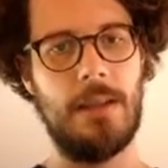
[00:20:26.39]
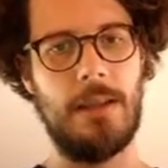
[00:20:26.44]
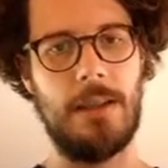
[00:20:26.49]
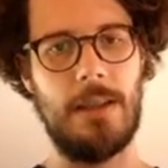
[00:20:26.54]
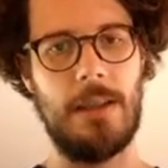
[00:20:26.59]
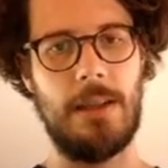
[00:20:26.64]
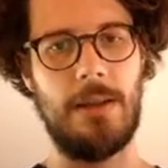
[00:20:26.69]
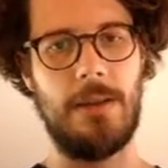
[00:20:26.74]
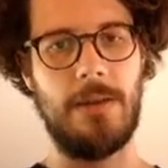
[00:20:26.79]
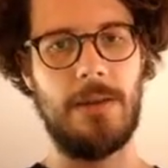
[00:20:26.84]

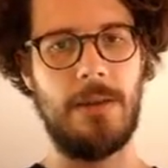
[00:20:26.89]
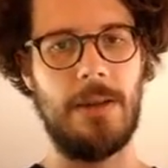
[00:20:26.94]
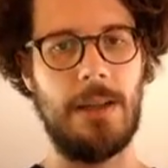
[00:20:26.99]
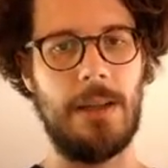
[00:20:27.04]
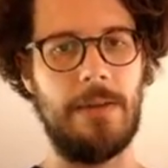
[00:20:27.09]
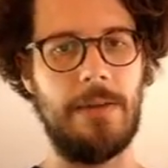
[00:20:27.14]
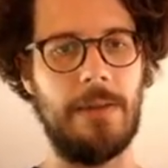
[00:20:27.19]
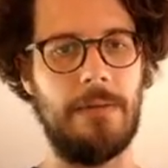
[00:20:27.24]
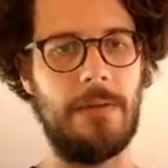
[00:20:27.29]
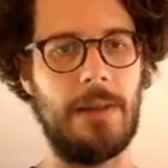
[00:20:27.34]
And you could
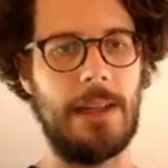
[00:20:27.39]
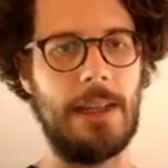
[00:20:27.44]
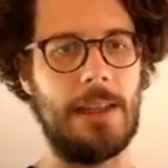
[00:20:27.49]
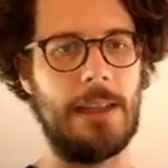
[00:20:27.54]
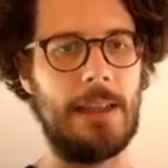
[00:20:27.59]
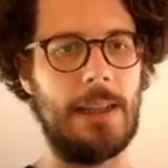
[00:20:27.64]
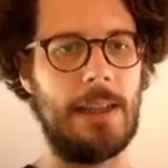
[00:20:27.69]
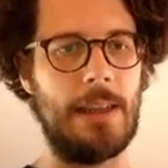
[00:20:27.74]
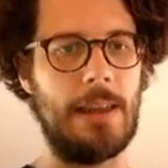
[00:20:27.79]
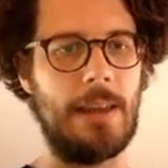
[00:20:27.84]
even write
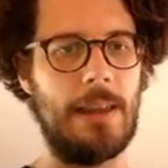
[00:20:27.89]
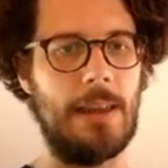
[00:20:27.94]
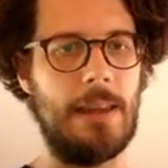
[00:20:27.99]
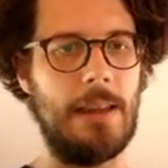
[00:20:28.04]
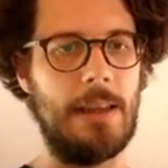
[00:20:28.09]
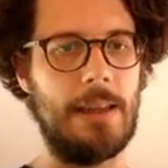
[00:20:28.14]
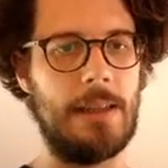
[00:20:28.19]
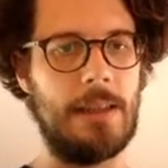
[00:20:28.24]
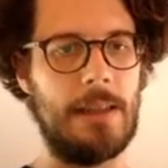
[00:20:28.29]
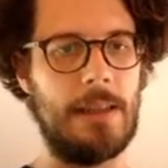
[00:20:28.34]
like
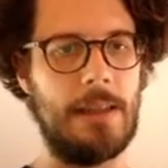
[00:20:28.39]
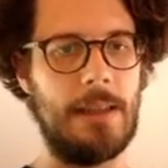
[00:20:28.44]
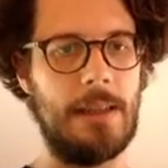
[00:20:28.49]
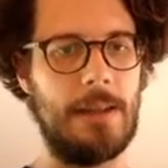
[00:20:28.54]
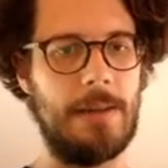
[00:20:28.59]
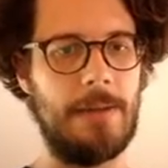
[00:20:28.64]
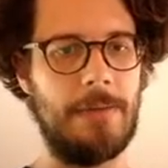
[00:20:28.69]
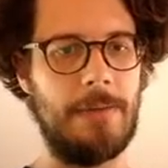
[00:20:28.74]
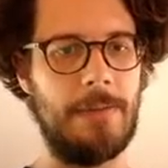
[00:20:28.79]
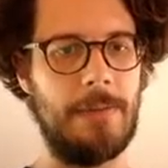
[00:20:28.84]
this
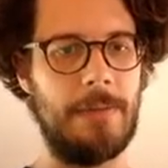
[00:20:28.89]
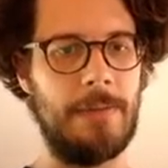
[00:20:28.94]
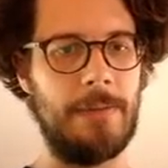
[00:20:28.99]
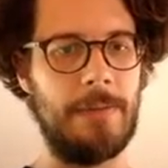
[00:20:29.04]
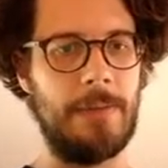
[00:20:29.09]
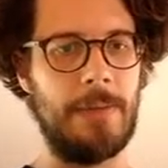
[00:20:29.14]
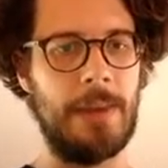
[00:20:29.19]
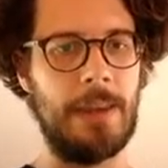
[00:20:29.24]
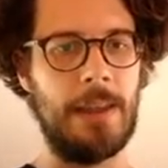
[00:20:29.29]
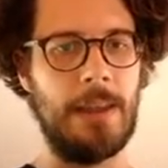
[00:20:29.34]

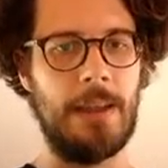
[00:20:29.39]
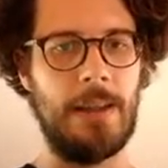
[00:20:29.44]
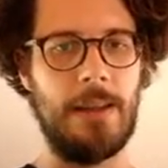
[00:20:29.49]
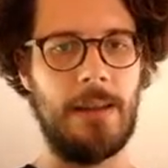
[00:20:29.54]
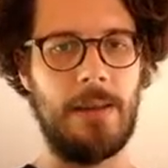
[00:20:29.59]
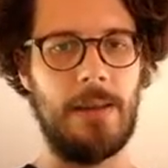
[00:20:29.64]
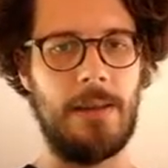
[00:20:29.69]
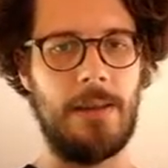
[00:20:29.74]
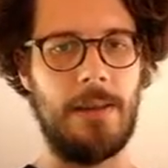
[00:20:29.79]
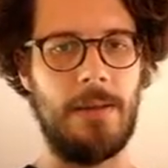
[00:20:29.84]

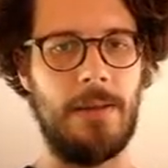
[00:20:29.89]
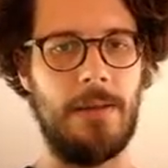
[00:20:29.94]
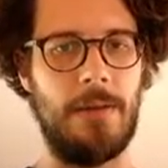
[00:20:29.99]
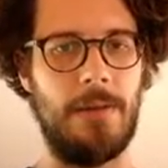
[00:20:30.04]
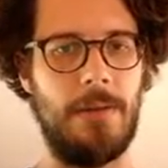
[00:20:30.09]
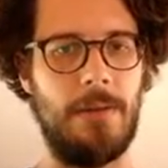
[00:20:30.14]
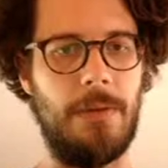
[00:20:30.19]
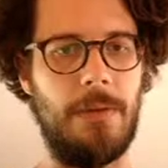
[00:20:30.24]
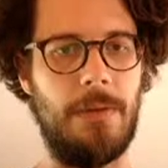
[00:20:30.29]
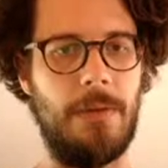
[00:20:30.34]

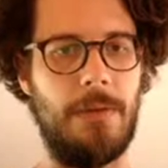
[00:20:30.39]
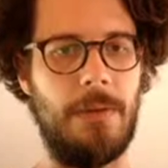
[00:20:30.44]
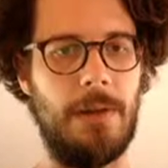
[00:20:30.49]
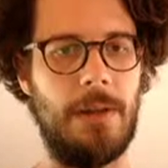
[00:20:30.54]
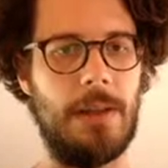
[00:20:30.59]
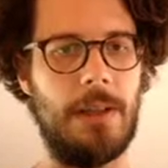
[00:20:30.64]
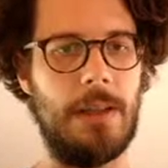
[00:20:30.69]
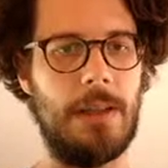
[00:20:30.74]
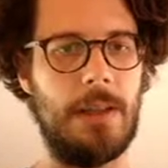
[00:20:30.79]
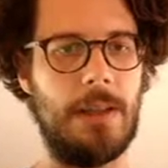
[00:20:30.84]
to
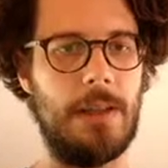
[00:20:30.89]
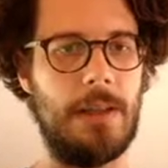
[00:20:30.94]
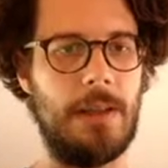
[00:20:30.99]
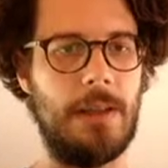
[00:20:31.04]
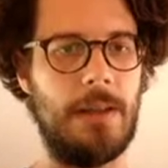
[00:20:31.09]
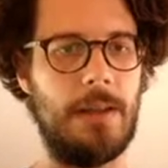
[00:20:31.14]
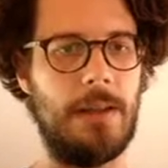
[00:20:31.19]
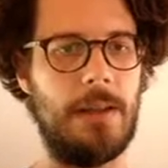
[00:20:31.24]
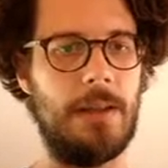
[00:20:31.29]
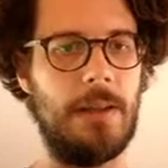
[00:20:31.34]

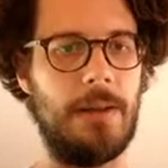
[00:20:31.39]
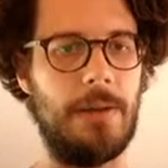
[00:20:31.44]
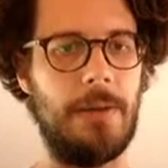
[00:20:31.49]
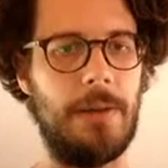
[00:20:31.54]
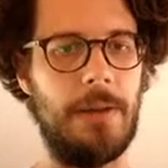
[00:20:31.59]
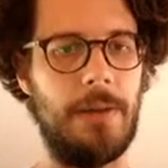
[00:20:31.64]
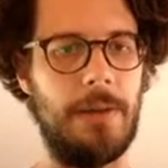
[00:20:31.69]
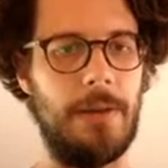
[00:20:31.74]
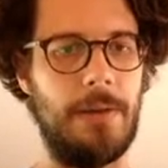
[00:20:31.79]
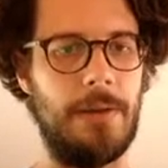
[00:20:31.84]
show
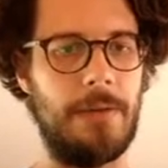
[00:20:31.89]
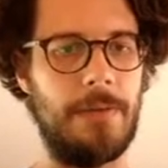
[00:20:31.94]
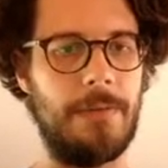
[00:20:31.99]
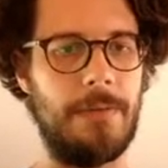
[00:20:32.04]
you